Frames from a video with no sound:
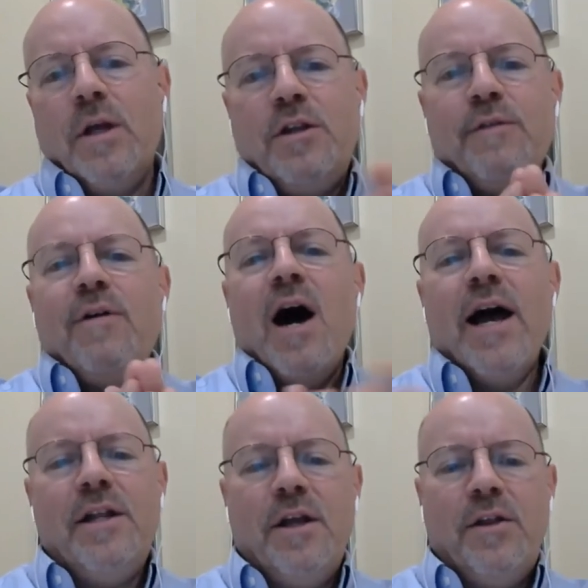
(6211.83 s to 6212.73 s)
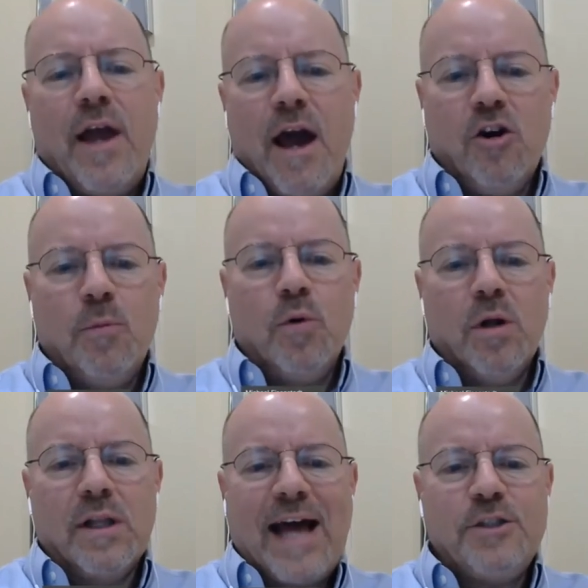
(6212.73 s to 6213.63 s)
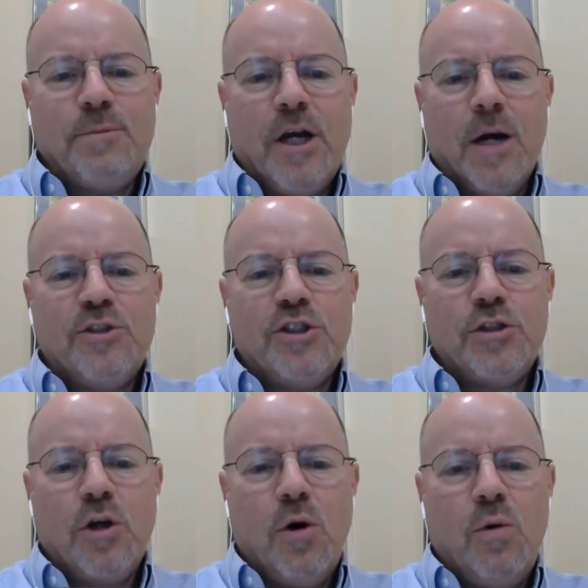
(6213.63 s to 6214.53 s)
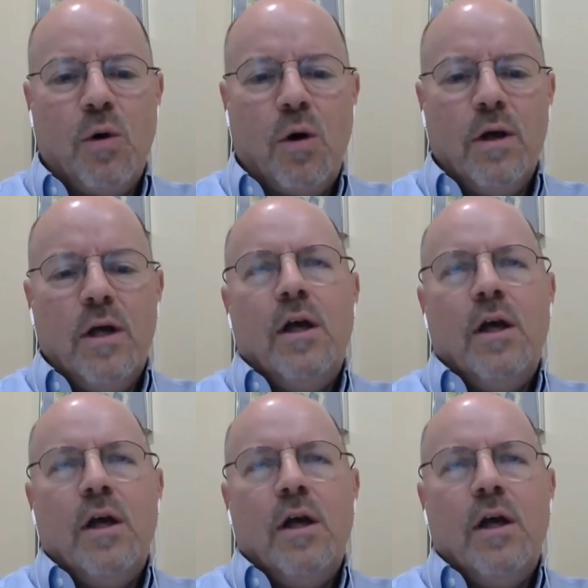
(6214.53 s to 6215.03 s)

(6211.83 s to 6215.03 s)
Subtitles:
divide in the Arab world has become so